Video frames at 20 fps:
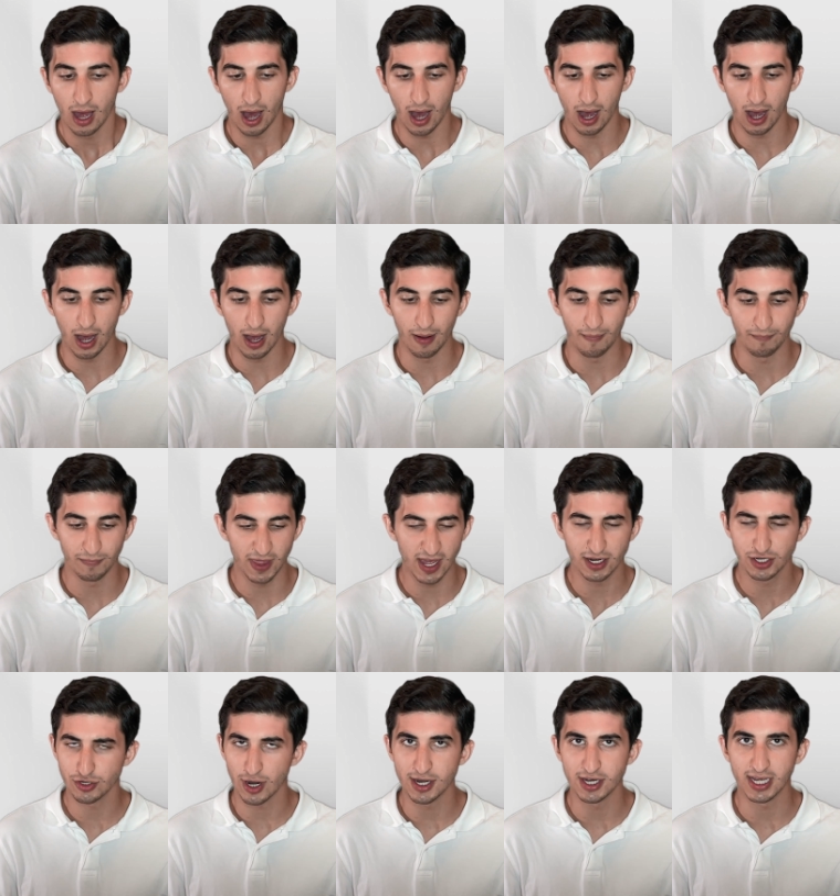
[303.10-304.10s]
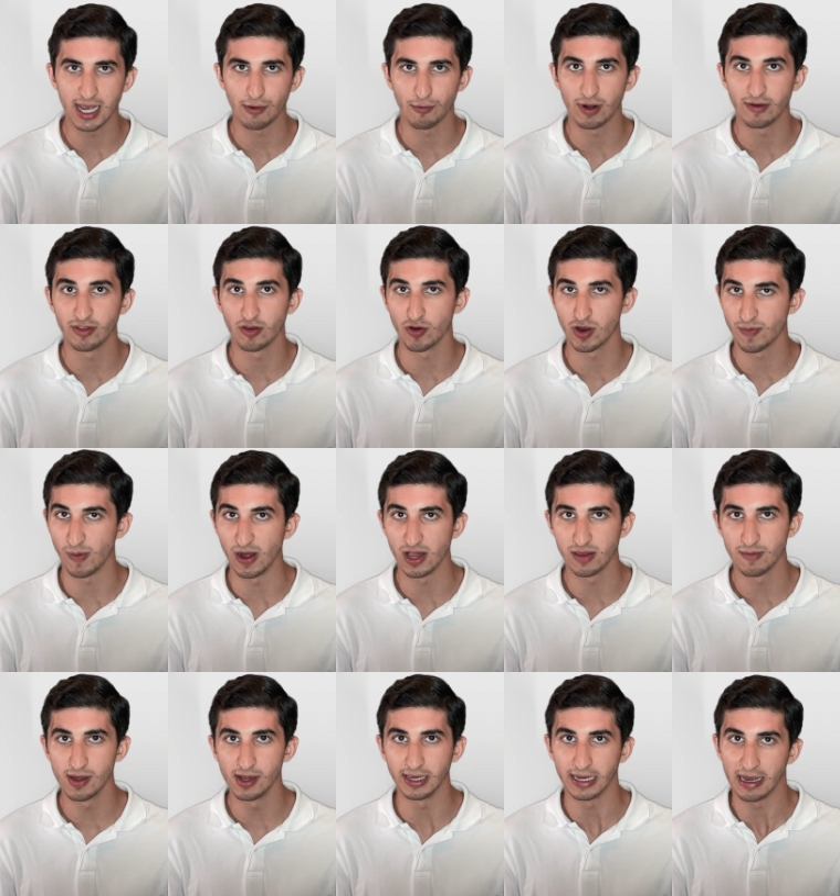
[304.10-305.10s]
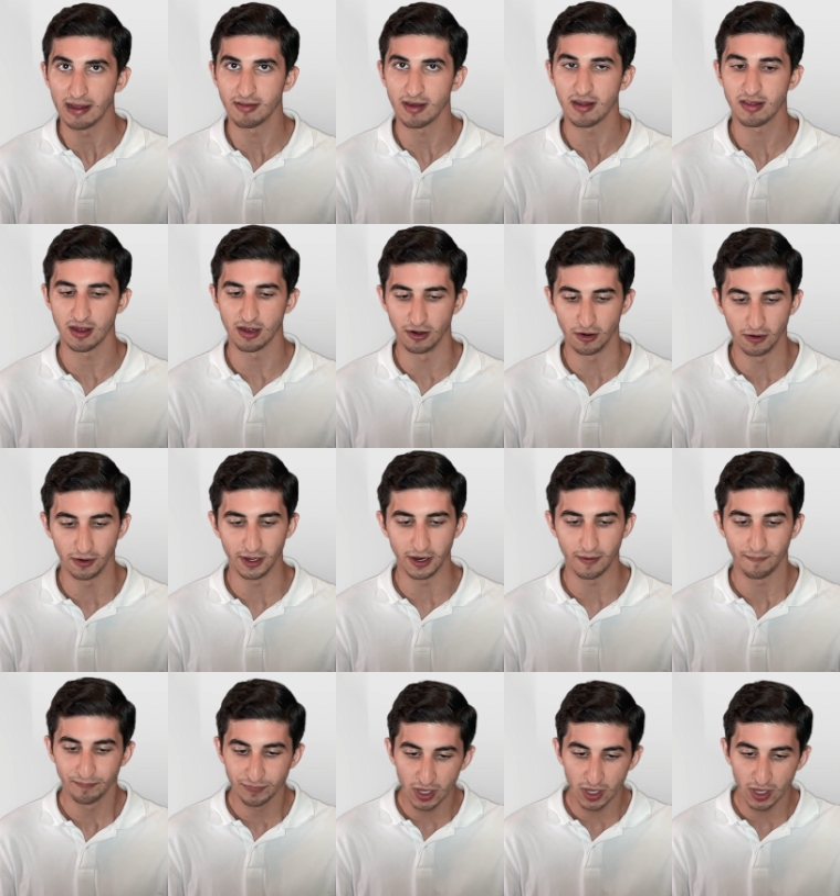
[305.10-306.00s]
they try to get rid of their responsibility, as I said earlier.